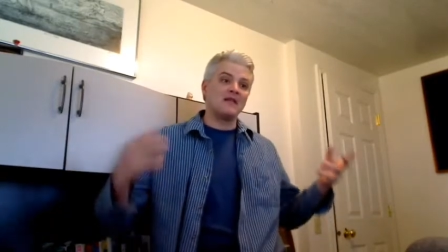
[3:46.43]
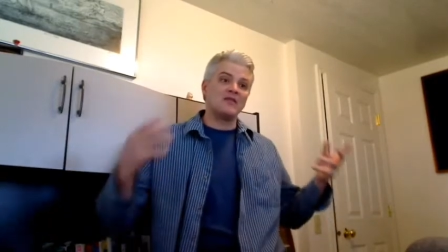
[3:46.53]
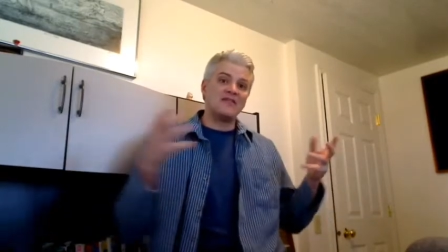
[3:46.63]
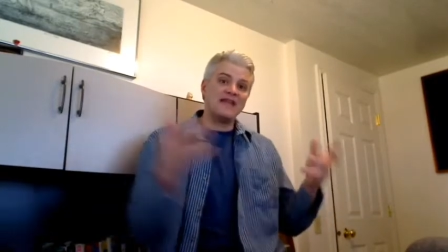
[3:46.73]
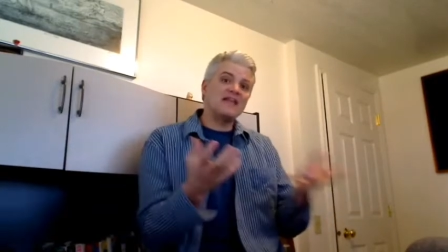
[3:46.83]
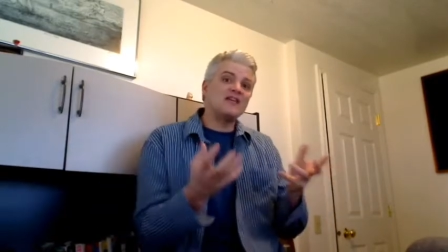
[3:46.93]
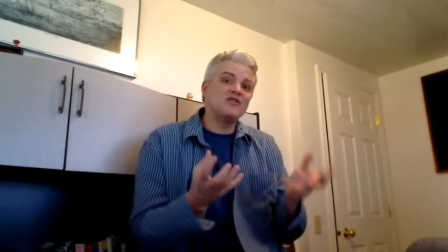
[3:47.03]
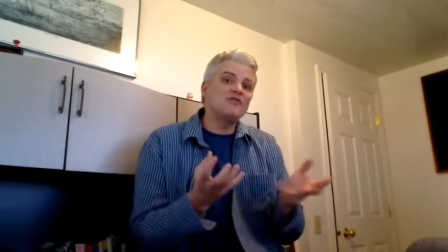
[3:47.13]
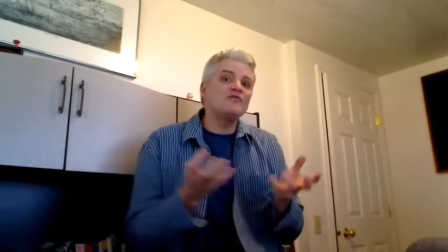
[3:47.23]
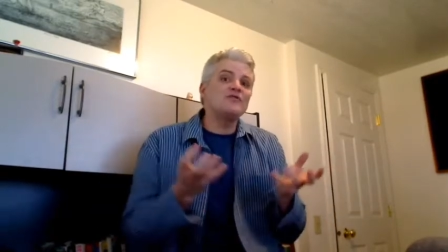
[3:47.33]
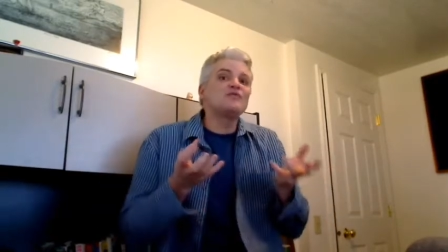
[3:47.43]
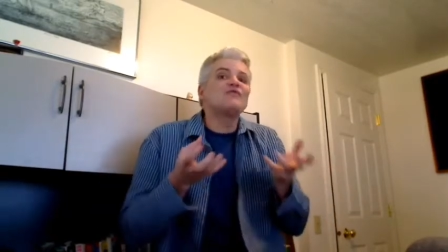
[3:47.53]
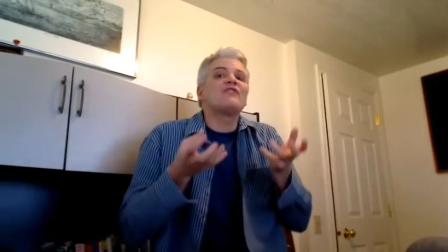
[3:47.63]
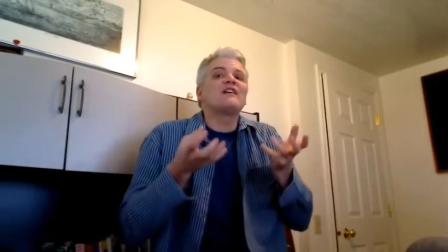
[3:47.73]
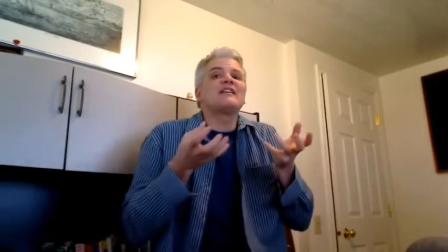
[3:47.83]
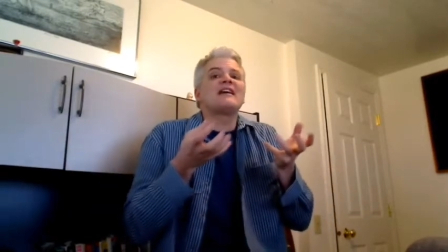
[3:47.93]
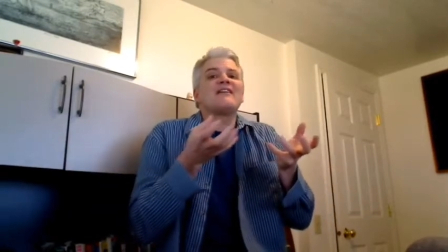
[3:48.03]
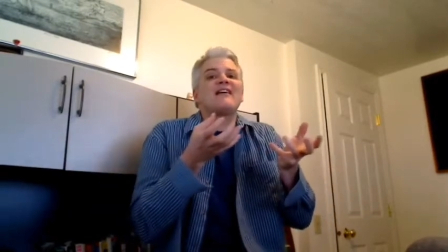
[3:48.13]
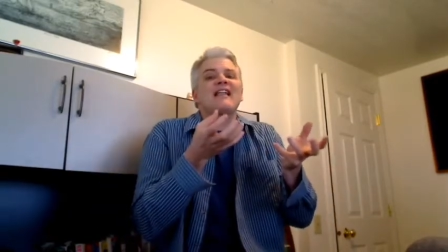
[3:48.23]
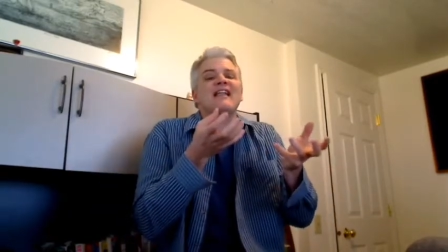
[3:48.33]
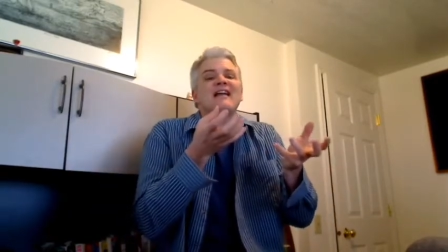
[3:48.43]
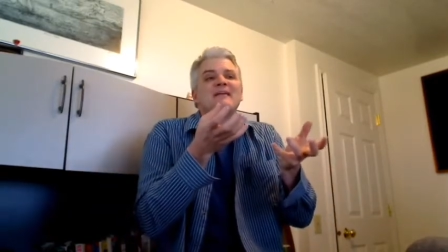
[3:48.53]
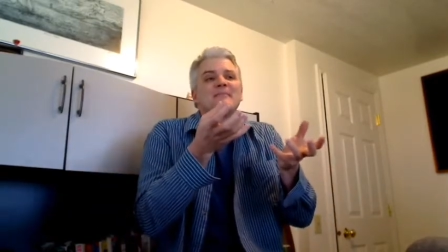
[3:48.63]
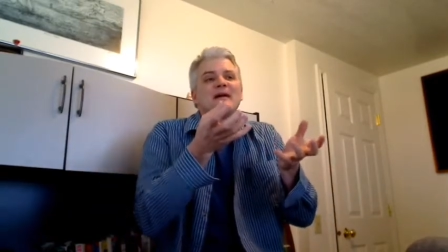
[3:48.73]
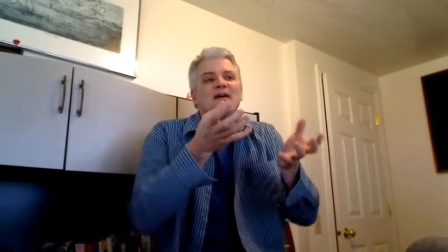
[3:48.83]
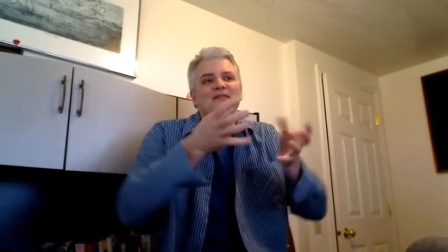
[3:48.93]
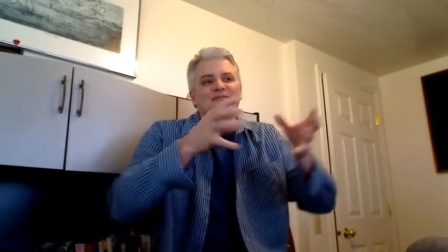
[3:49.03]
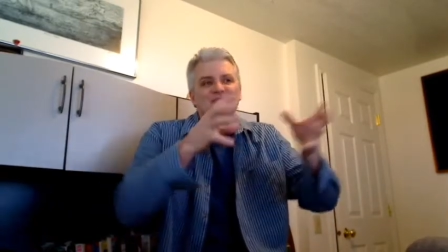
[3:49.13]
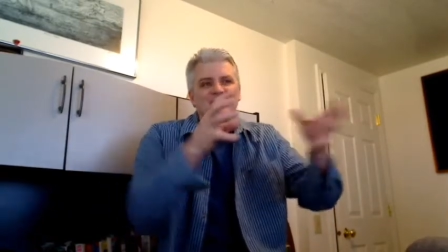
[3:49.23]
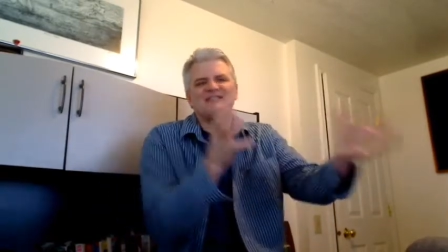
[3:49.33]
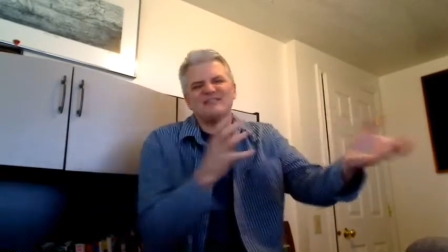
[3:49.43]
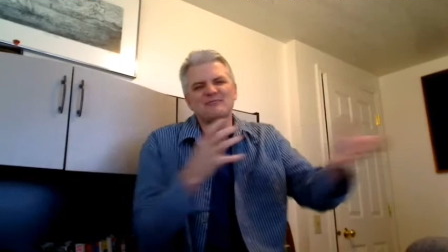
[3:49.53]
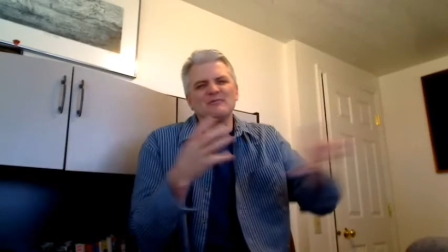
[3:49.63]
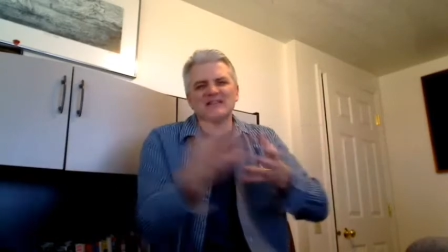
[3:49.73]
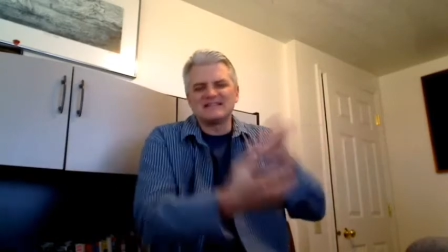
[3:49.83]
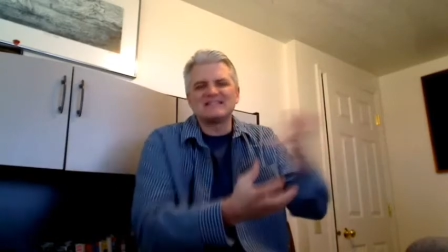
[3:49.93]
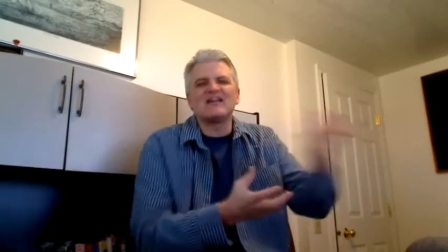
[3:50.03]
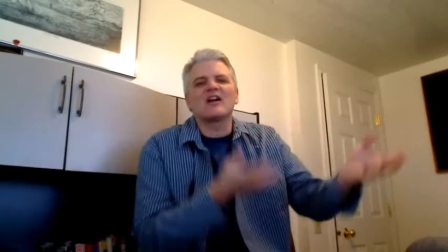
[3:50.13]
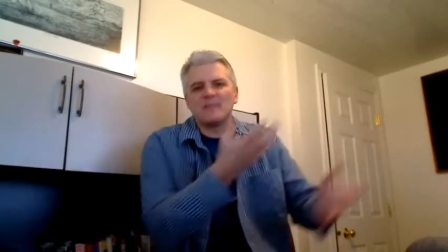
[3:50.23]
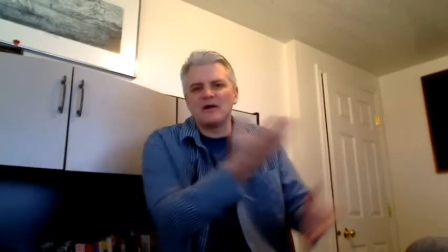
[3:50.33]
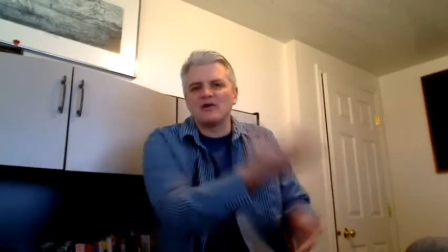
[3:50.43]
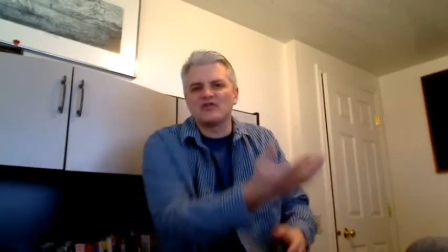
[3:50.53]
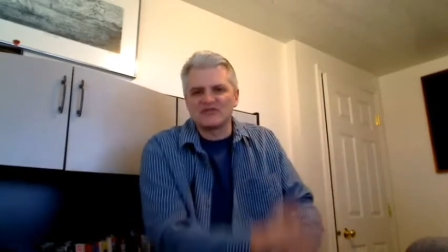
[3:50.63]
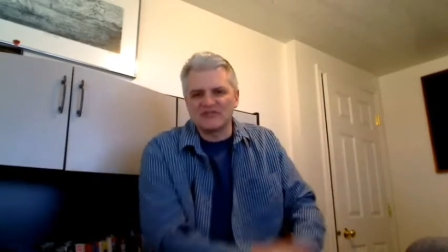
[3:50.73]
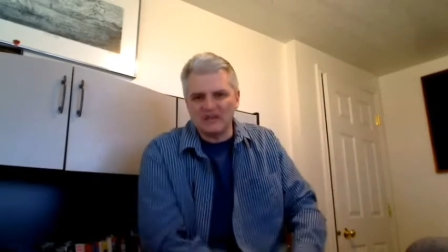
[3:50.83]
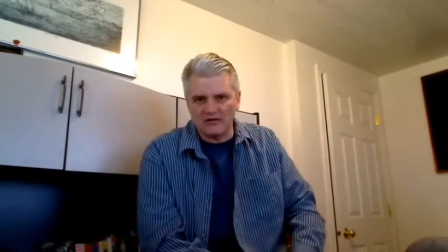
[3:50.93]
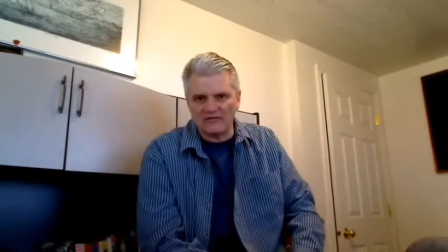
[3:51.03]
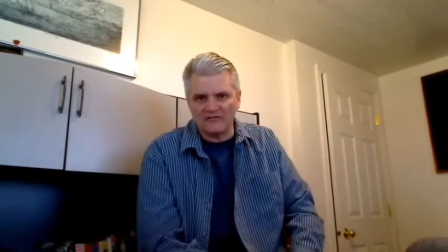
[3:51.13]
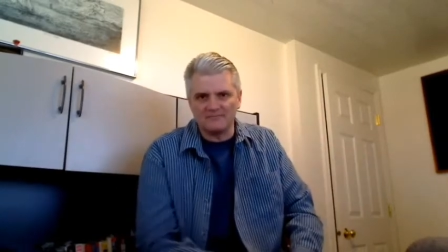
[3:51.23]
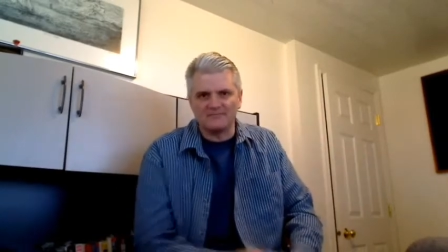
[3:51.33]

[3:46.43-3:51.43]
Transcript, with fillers: They, you, you find out about, well, the, you really talk about yourself.